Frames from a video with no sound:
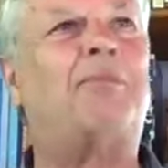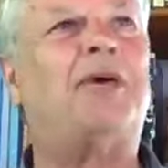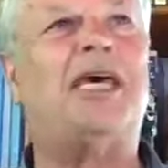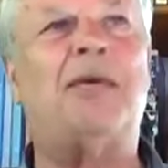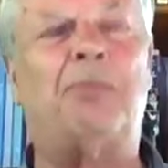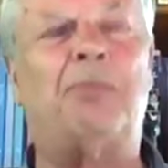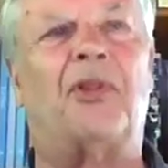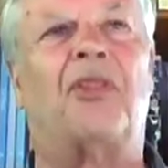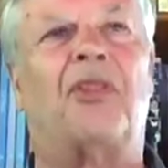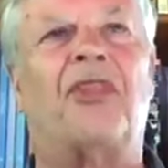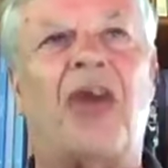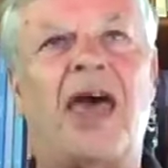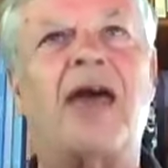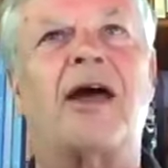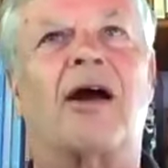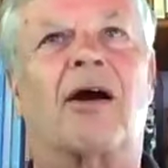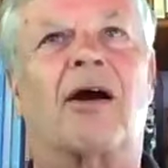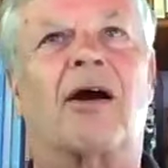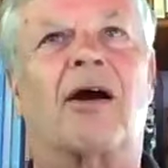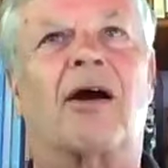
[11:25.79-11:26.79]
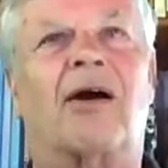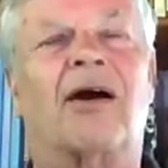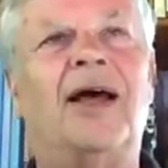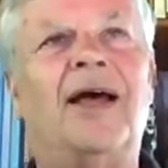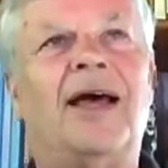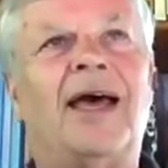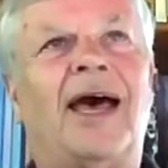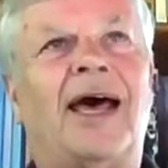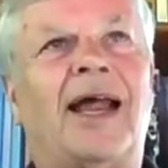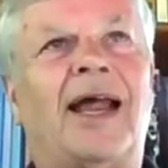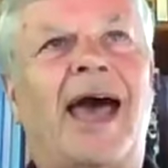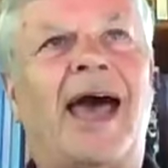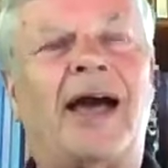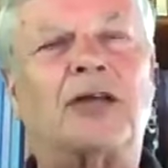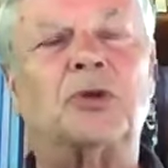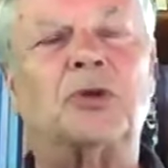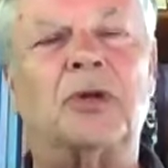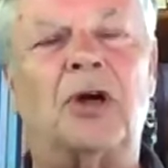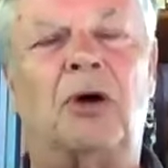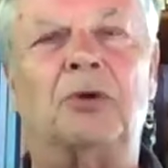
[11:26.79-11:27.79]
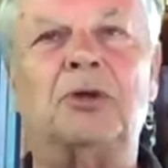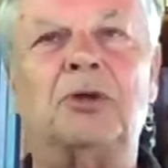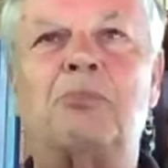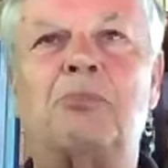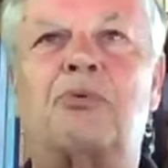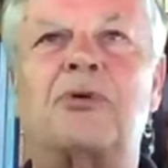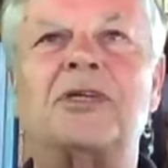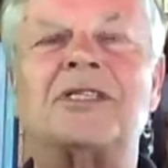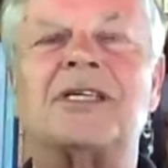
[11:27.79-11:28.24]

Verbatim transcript: people there, and actually only